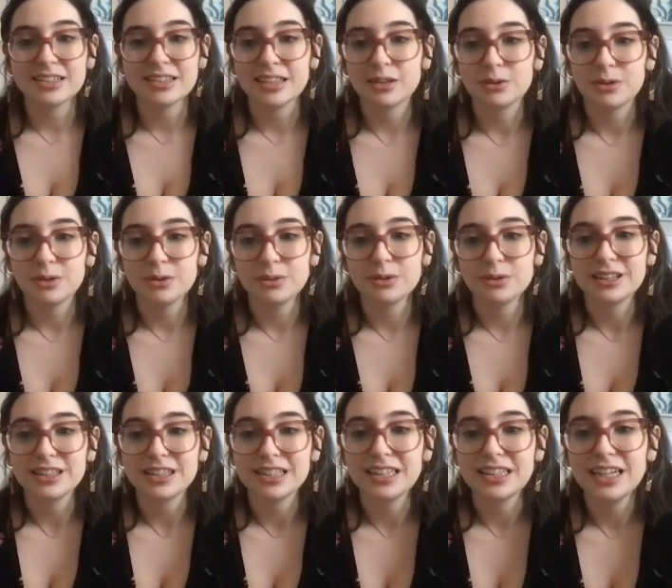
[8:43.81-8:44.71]
Like we
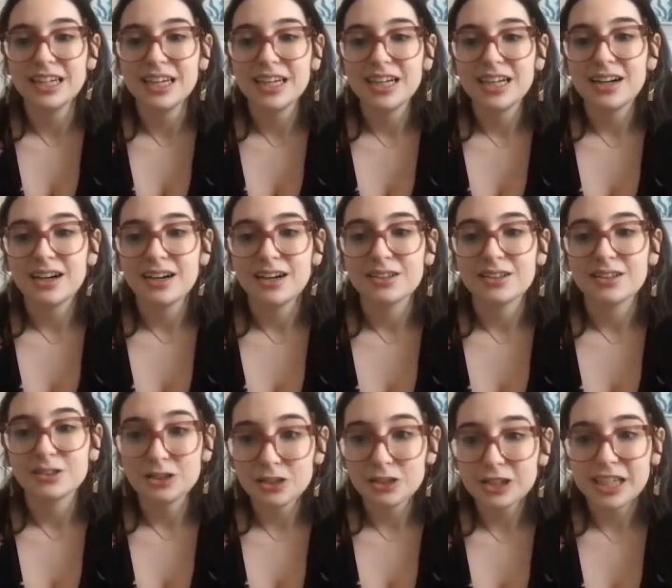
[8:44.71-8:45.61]
really uh,
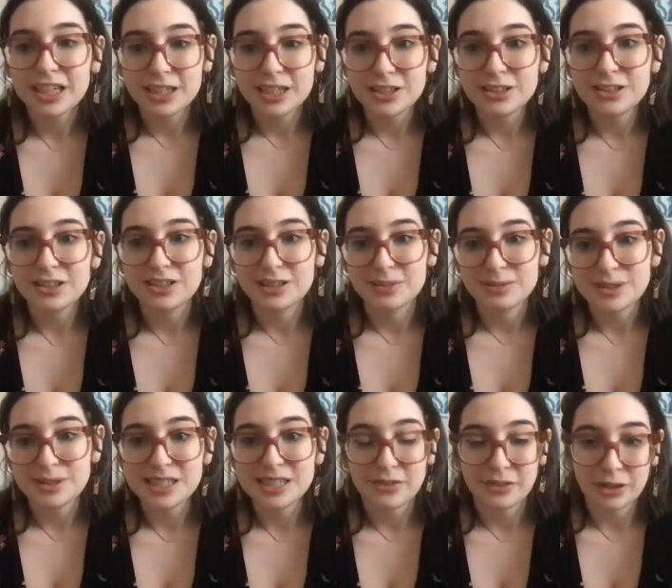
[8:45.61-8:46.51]
look into the
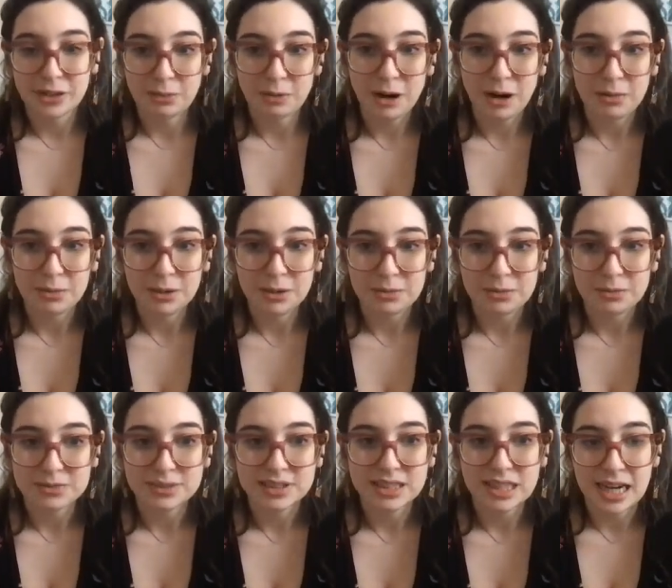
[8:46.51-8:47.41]
specific
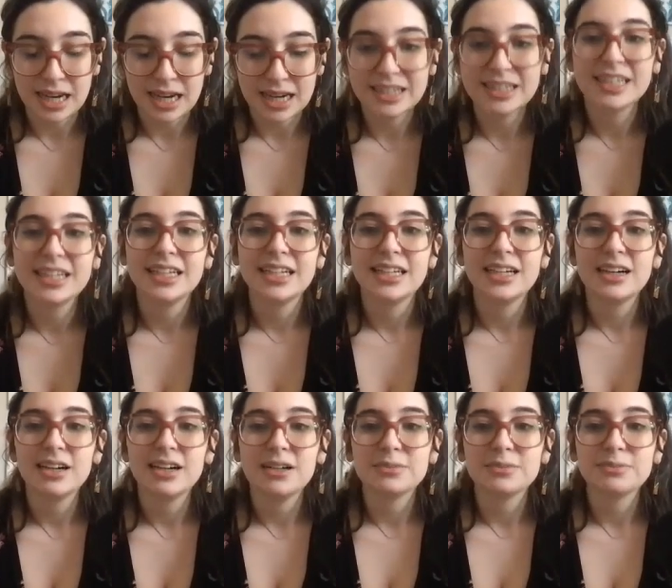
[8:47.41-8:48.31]
problem that
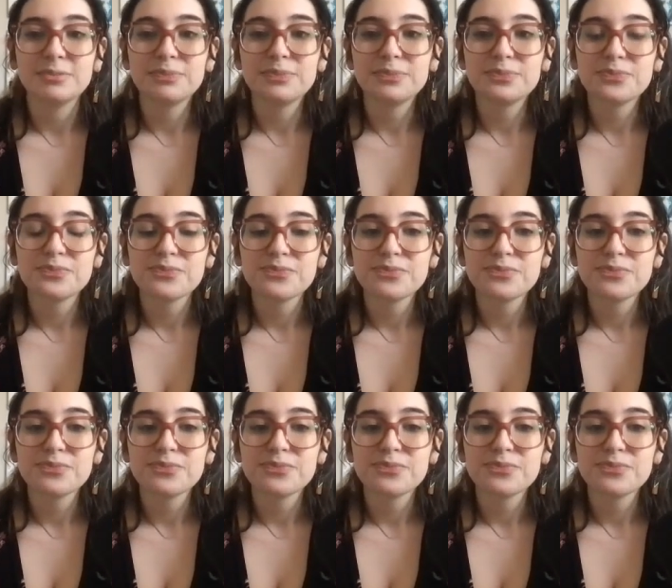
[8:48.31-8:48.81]
um,